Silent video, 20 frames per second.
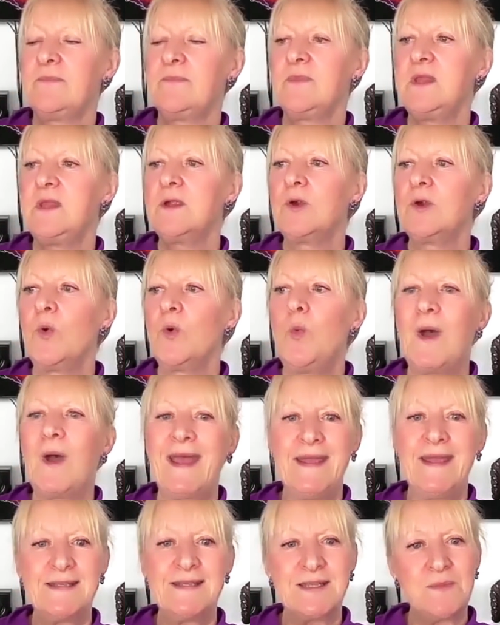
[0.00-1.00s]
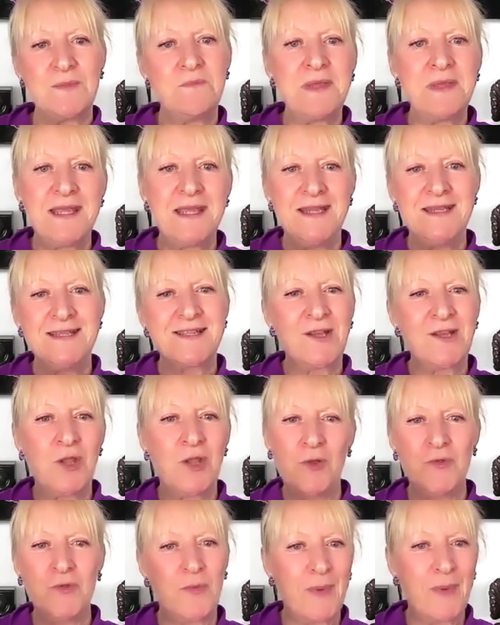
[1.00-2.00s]
there are ways and means
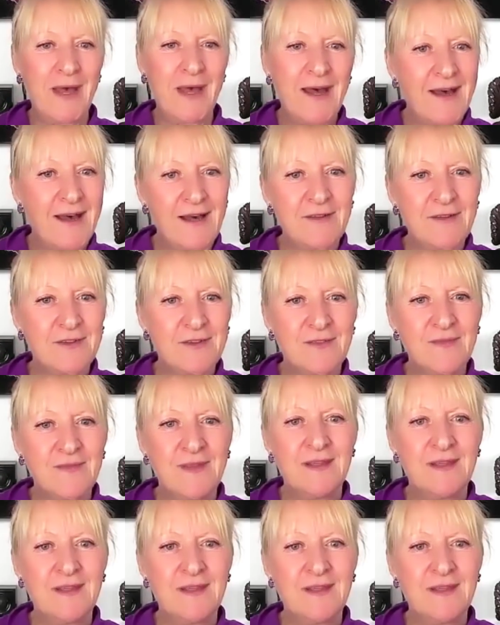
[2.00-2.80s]
along the path.